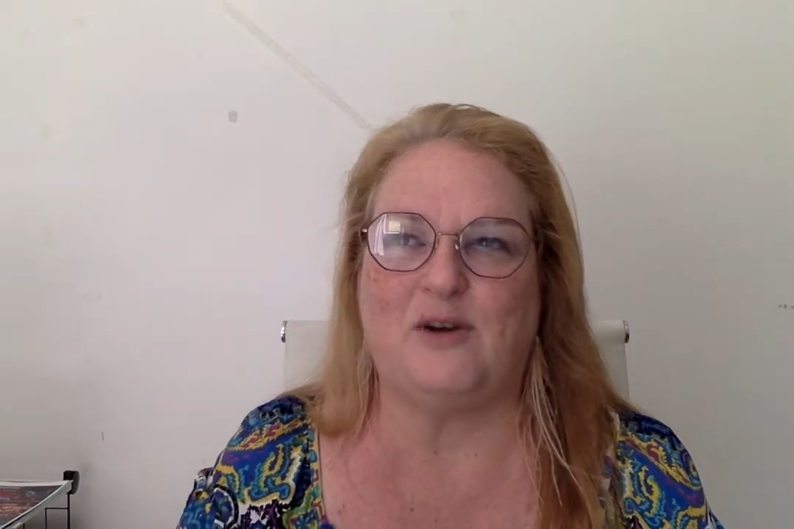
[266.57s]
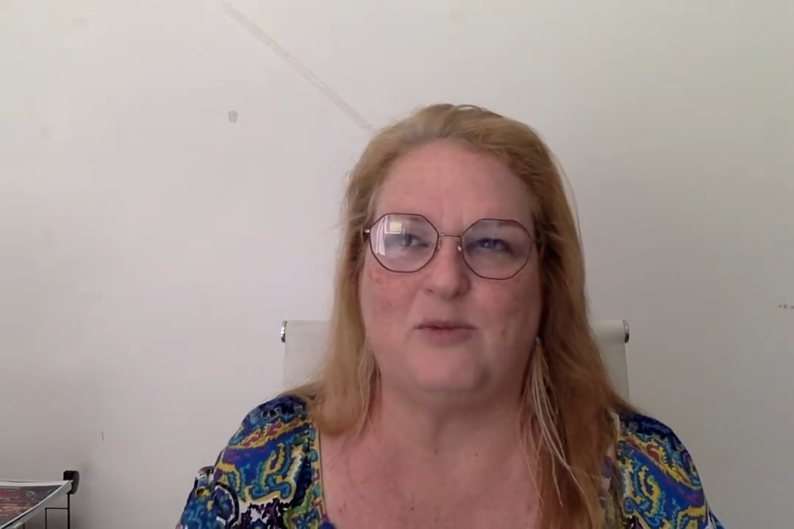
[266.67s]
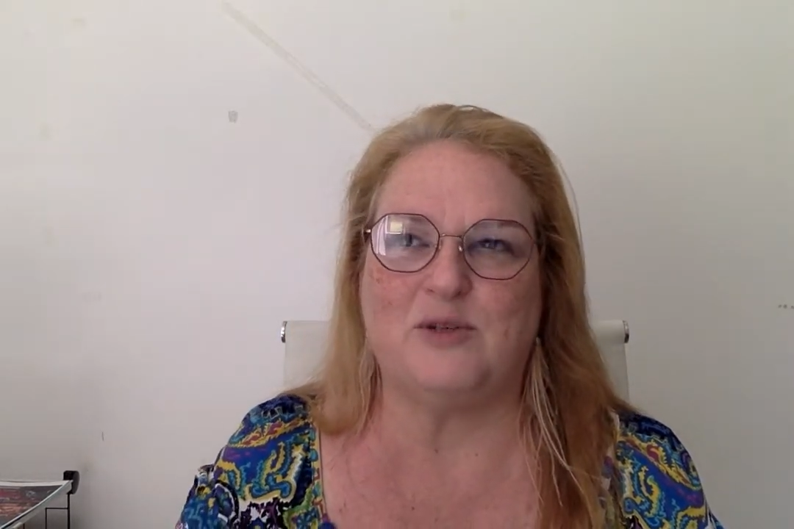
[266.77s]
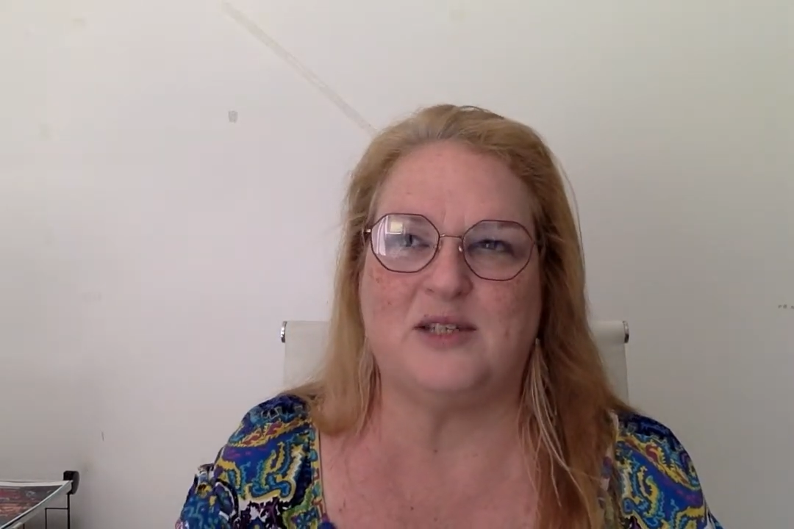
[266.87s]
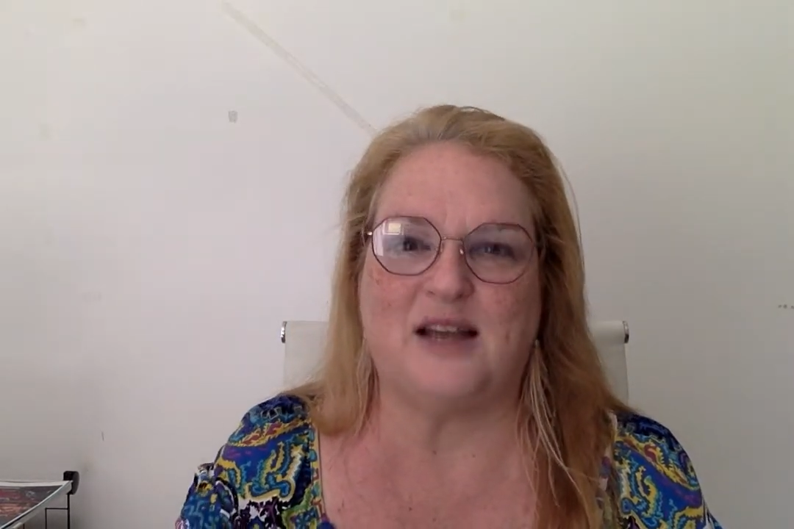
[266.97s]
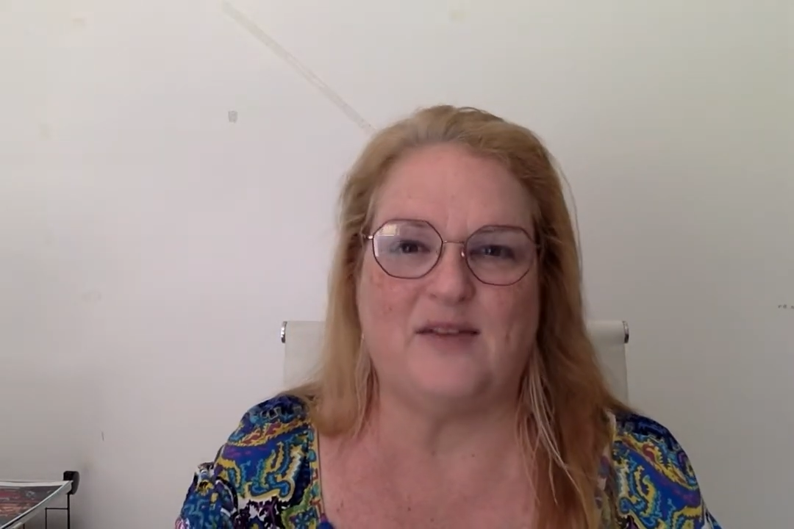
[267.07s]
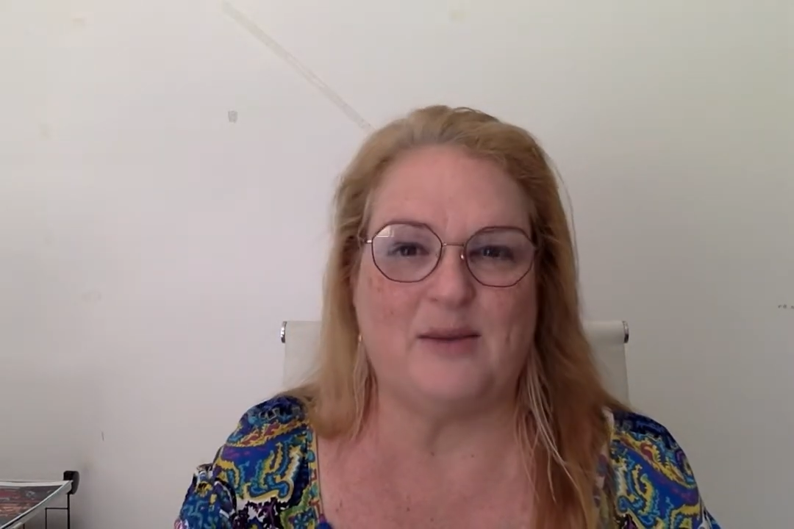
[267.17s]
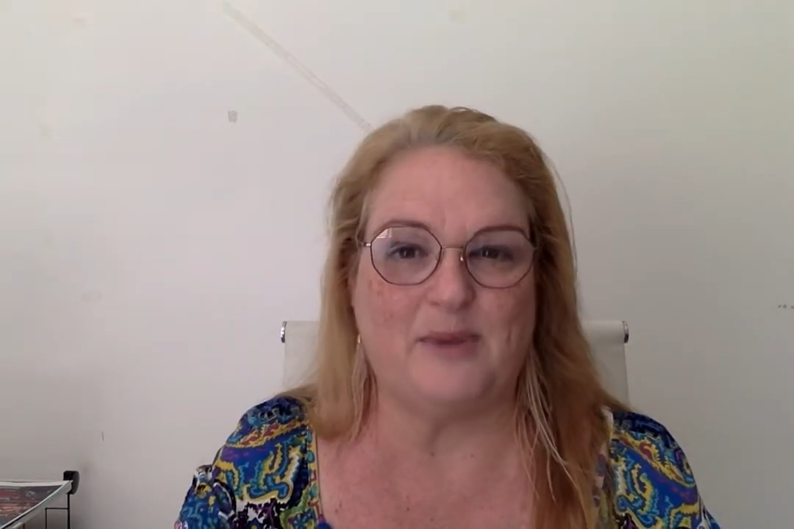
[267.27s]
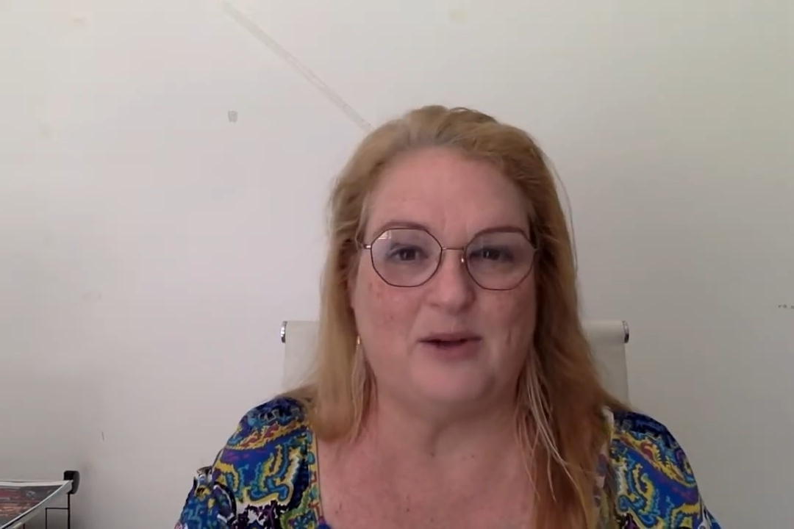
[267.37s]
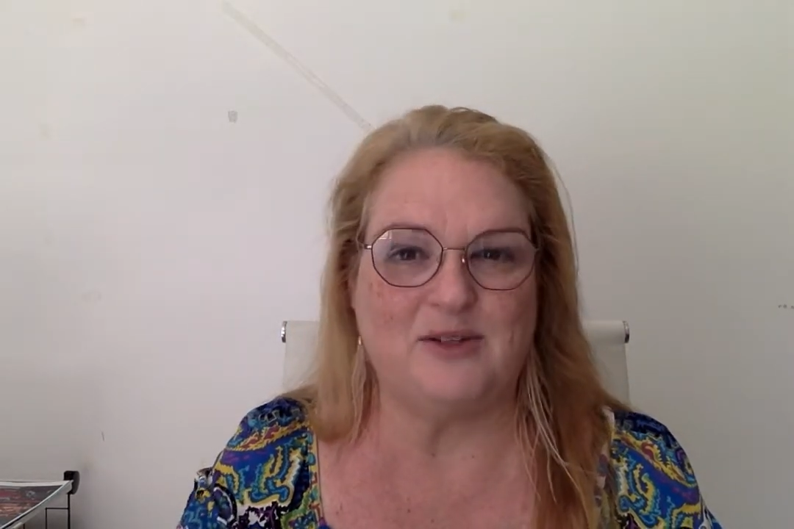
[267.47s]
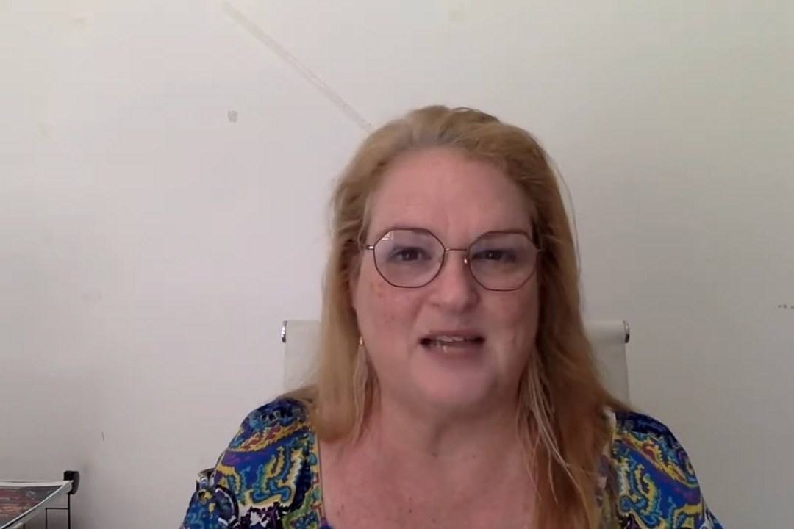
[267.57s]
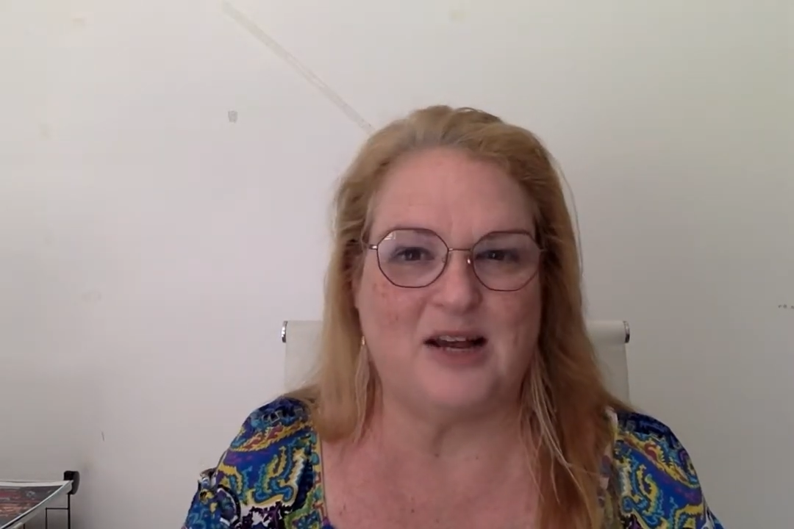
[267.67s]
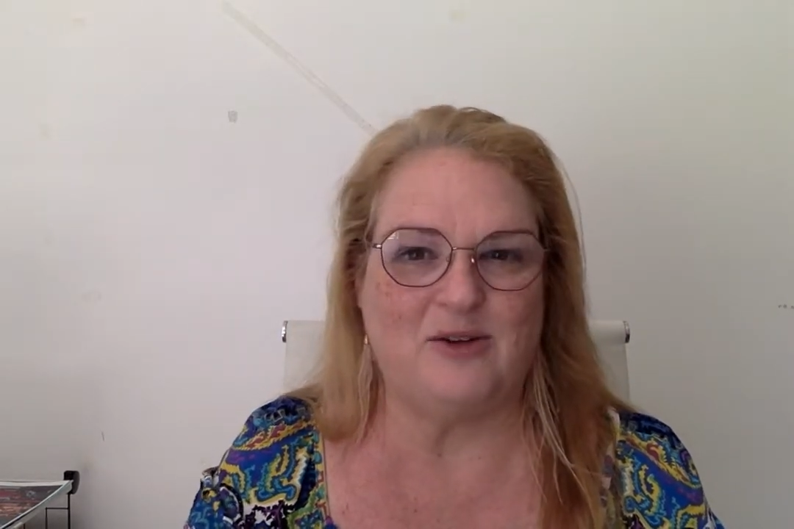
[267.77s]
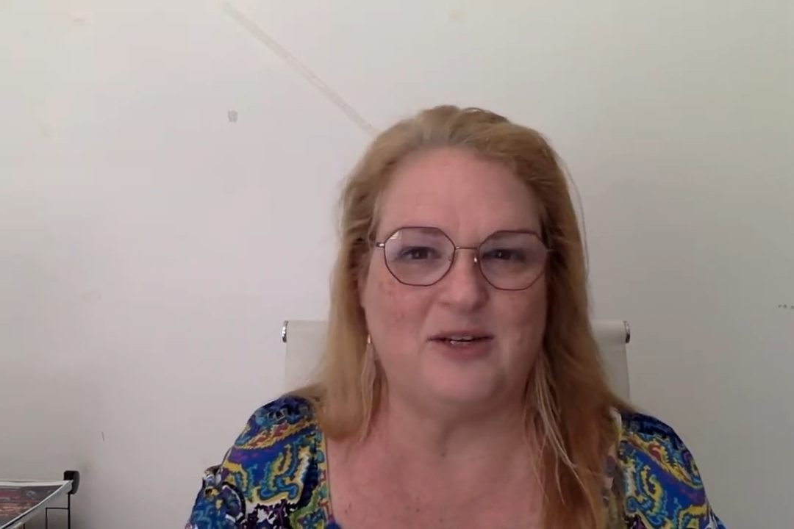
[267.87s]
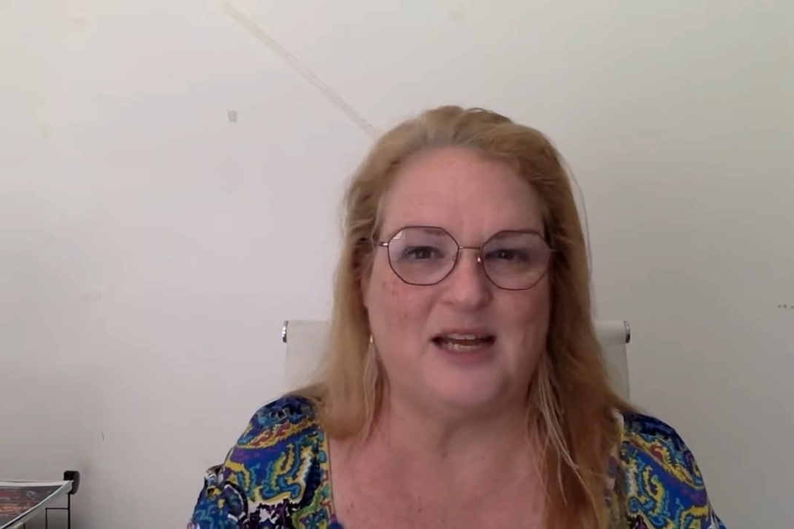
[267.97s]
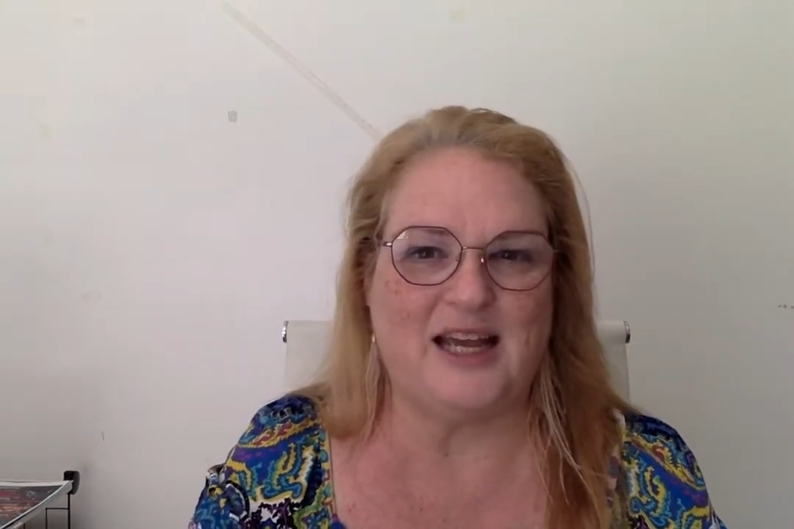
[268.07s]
almost having a meltdown.